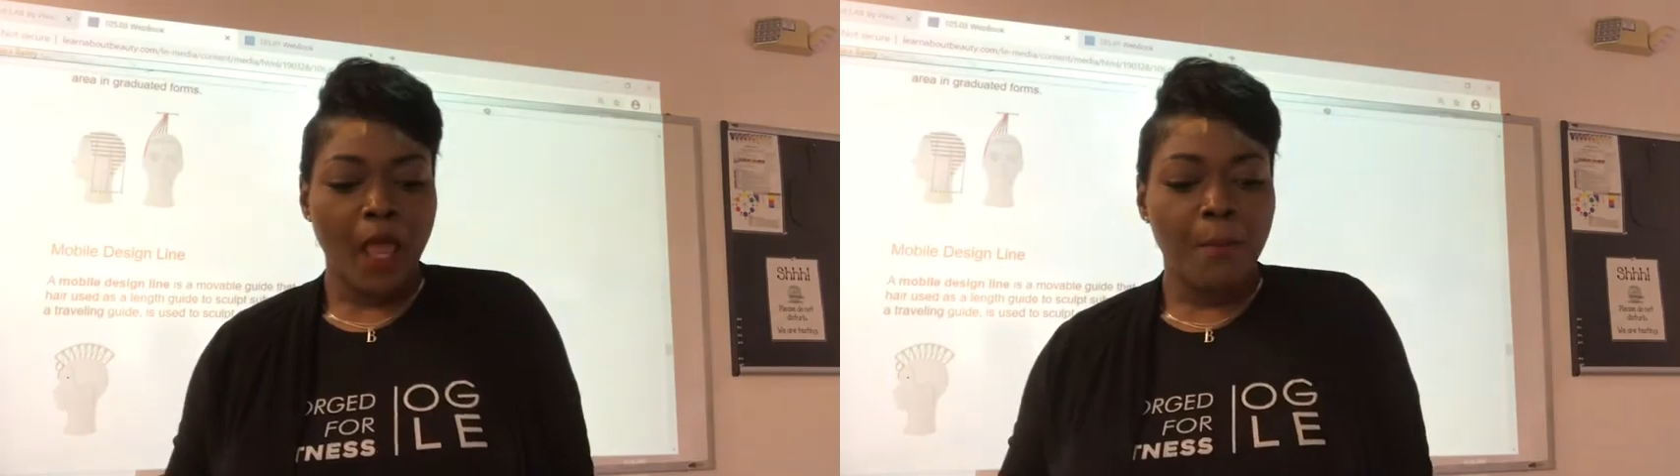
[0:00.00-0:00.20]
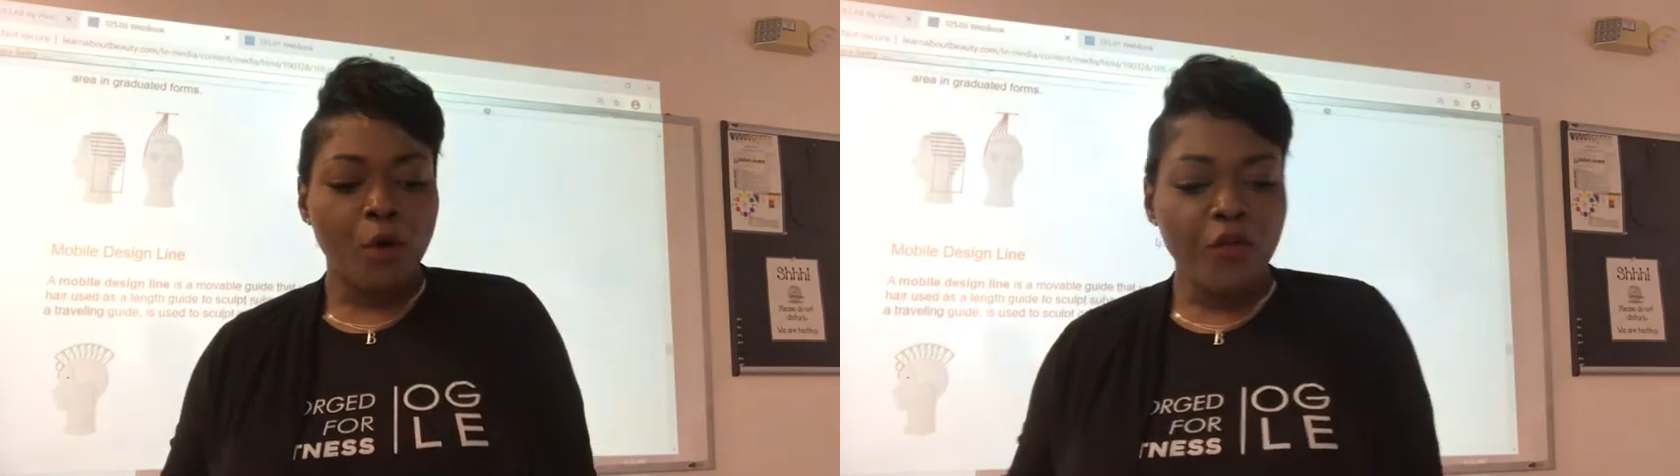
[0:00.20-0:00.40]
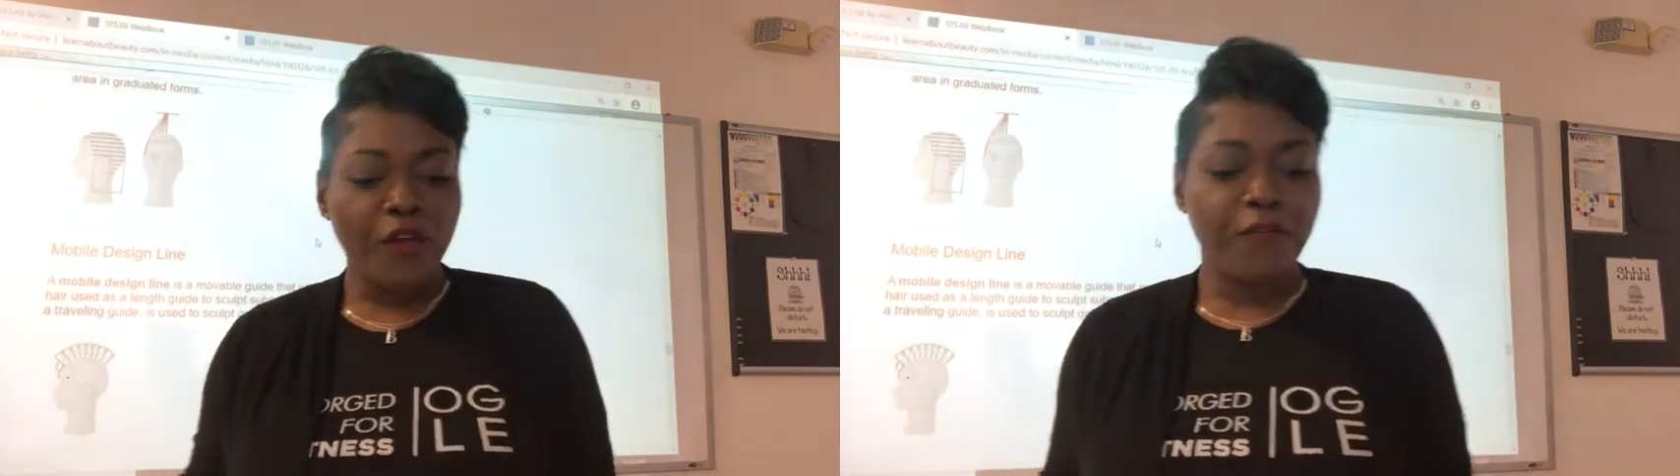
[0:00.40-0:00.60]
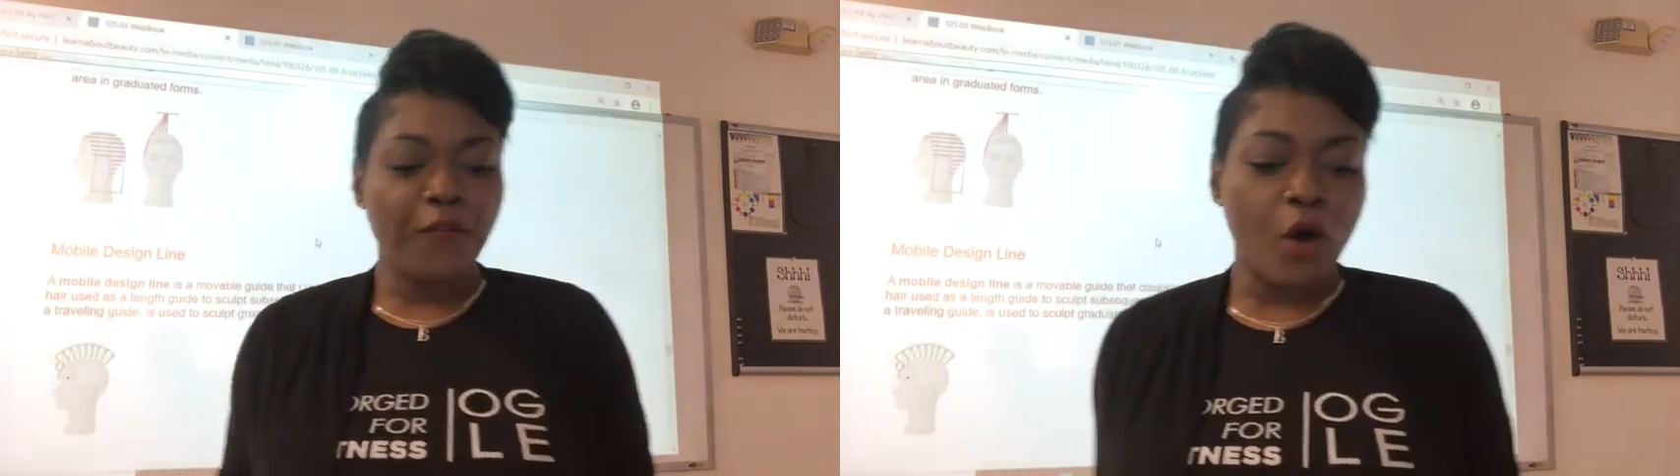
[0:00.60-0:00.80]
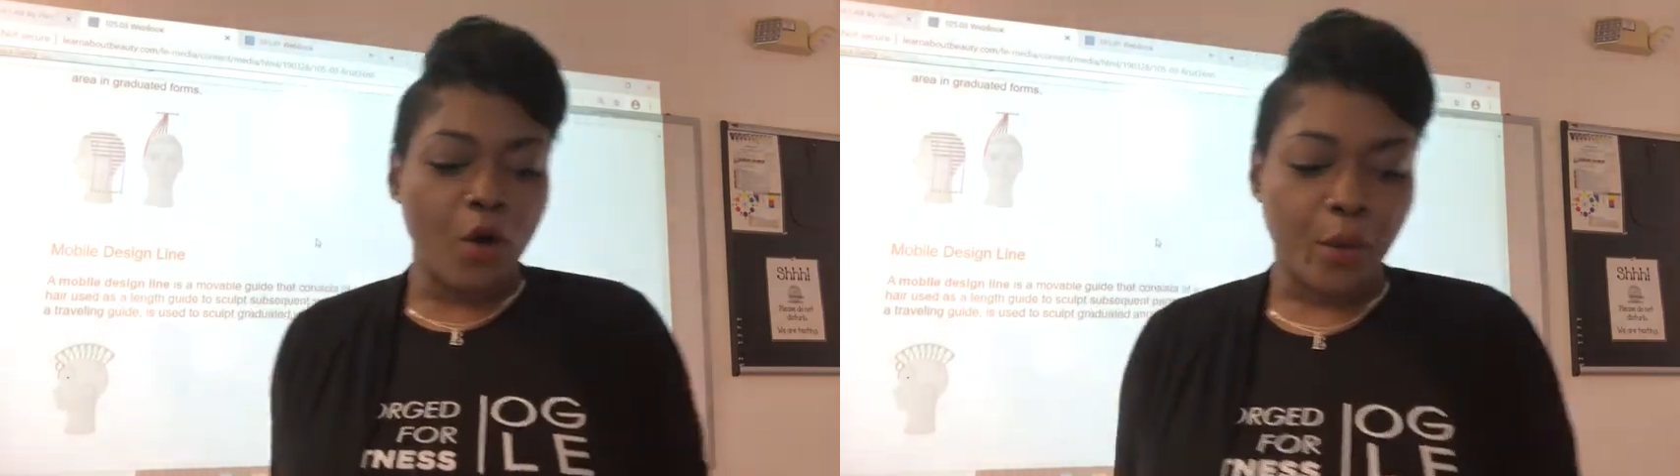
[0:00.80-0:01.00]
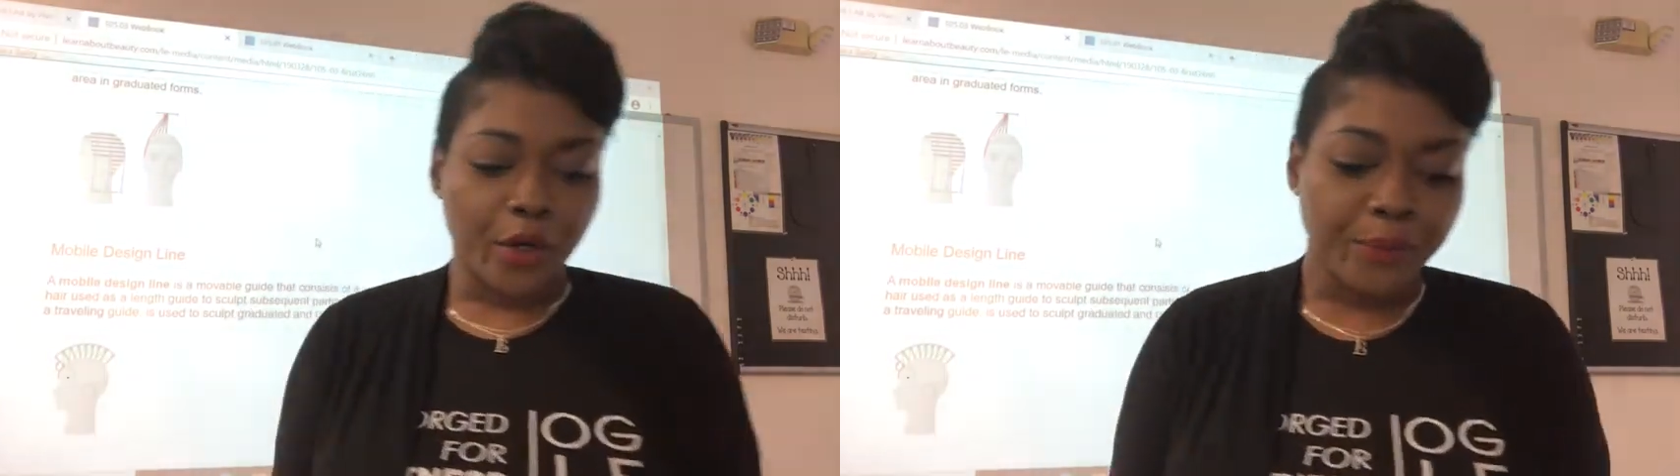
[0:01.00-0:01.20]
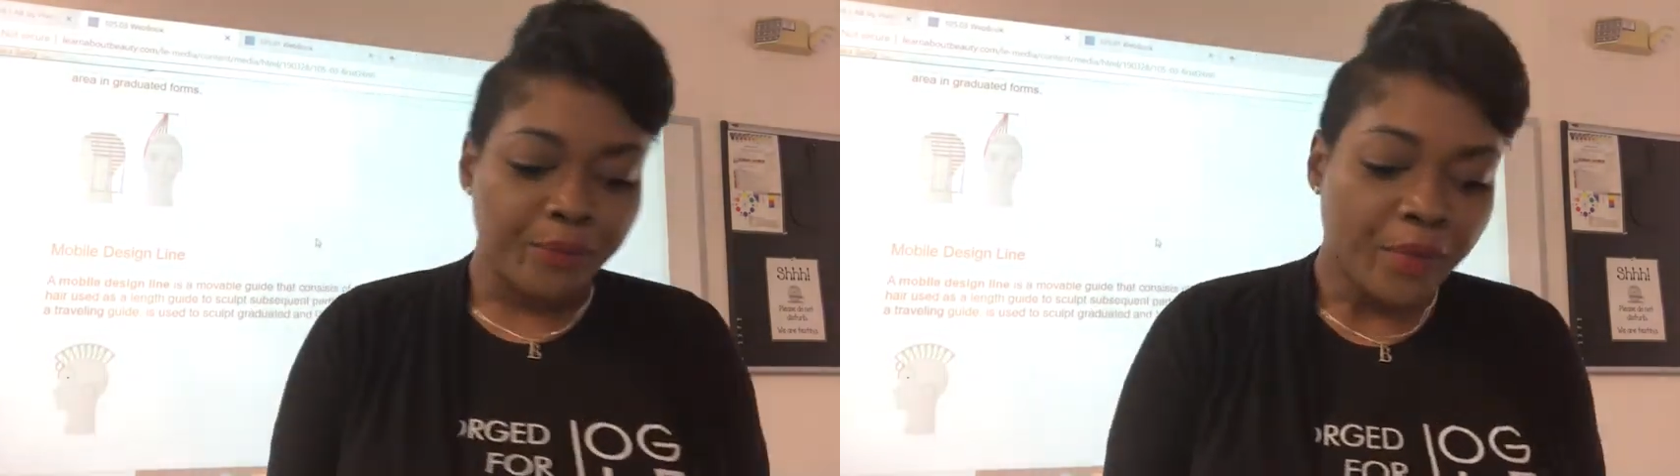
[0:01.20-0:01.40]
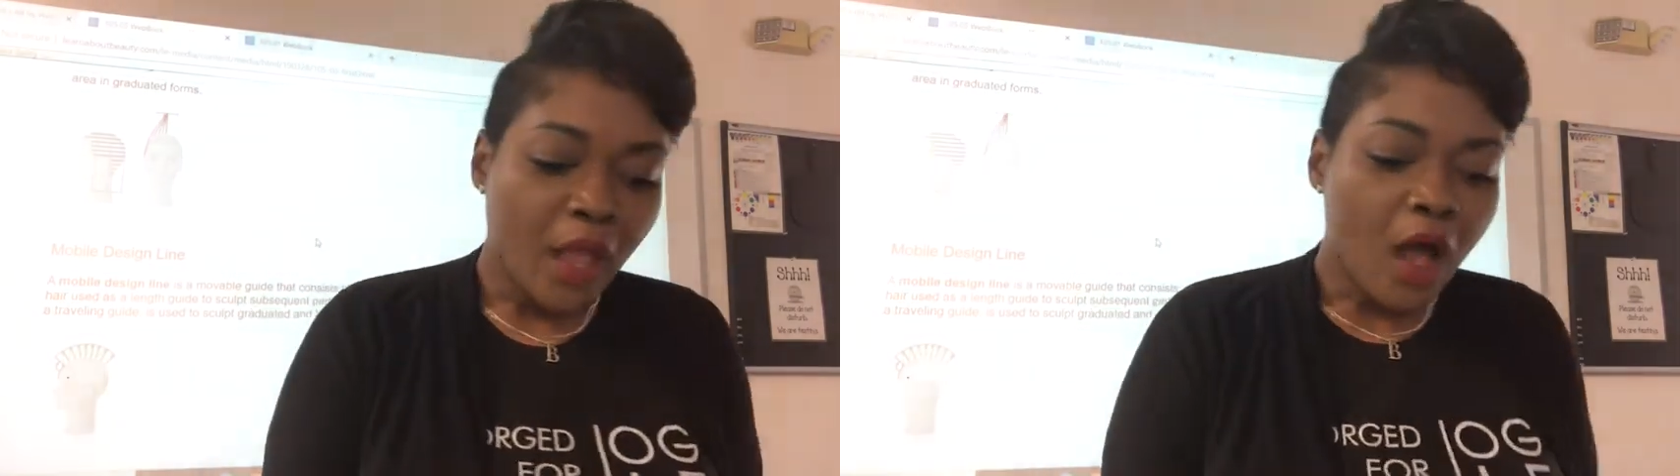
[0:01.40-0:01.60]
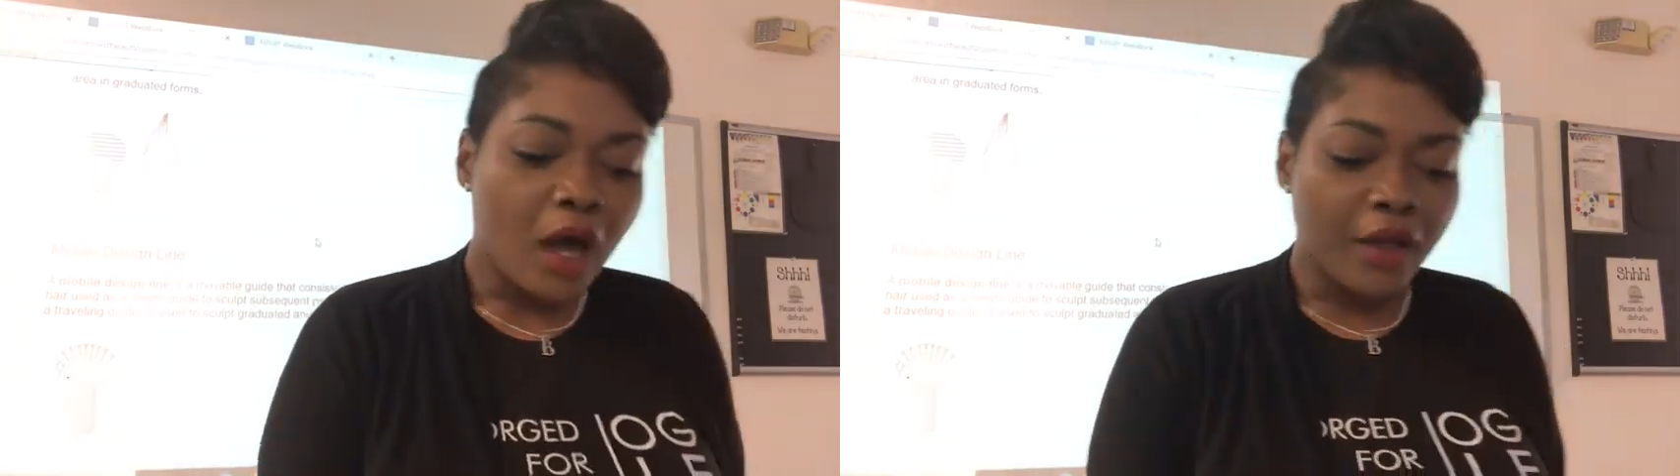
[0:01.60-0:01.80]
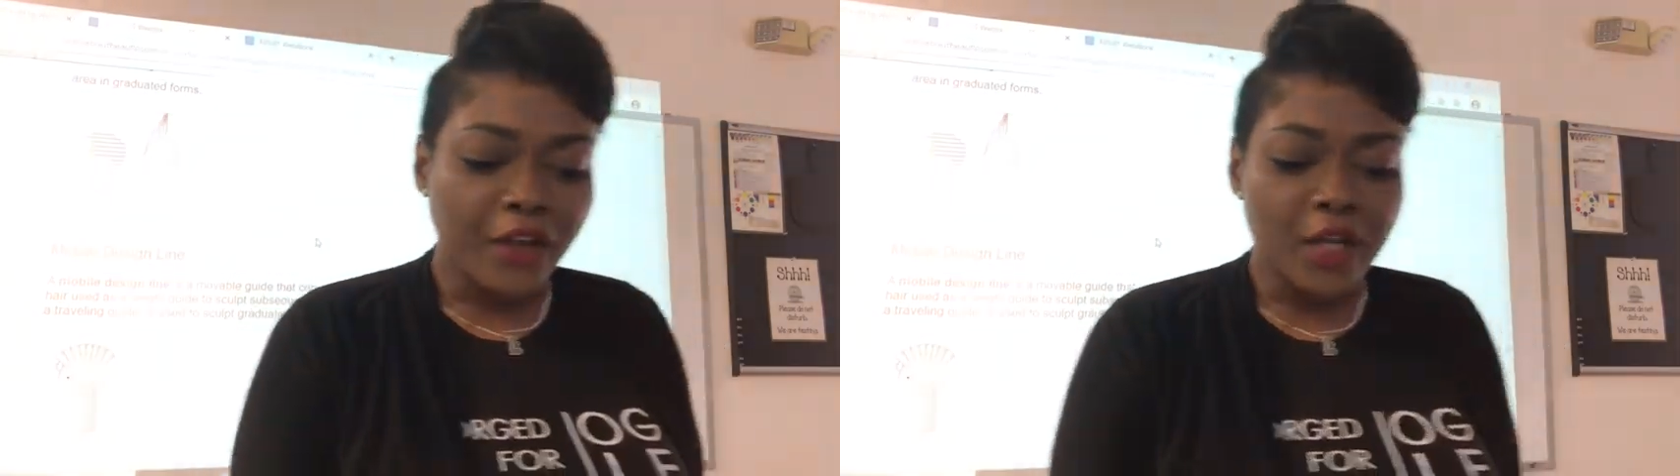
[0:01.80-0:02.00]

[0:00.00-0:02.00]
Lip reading: Moving forward, other